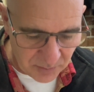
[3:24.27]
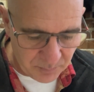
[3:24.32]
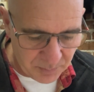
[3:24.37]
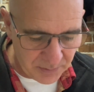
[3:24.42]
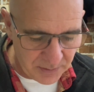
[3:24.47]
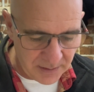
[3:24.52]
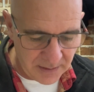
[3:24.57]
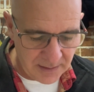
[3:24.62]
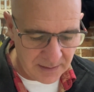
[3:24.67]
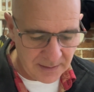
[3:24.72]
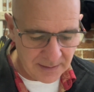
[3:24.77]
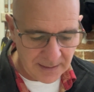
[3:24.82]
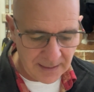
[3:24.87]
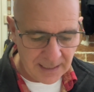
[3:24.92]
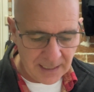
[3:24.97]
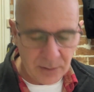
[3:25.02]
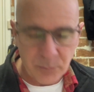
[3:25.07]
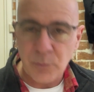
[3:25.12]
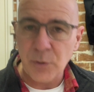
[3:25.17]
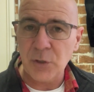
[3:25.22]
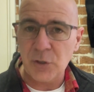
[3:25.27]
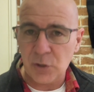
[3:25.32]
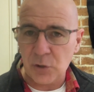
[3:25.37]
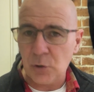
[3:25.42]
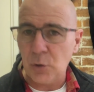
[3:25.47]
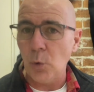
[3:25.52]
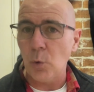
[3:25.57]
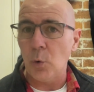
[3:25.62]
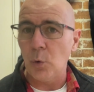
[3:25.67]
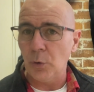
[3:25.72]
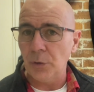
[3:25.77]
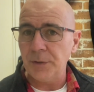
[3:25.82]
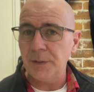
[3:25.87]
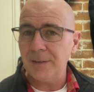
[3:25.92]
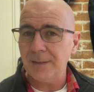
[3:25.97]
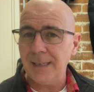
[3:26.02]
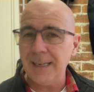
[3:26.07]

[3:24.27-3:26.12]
be restored.